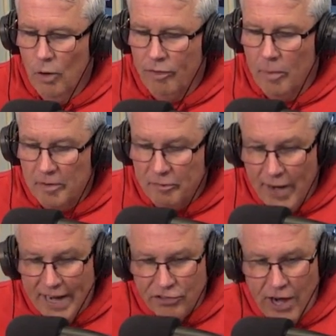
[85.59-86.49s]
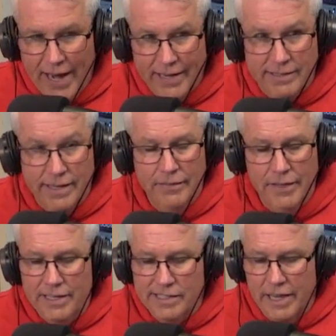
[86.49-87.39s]
from a franchise
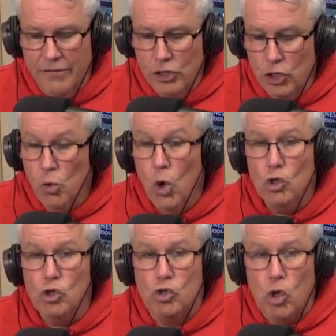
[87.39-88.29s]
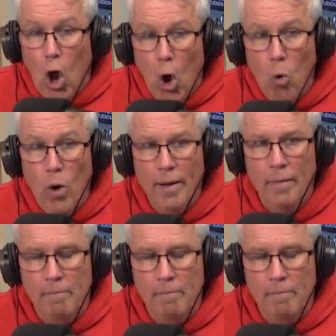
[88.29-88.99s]
that has given you so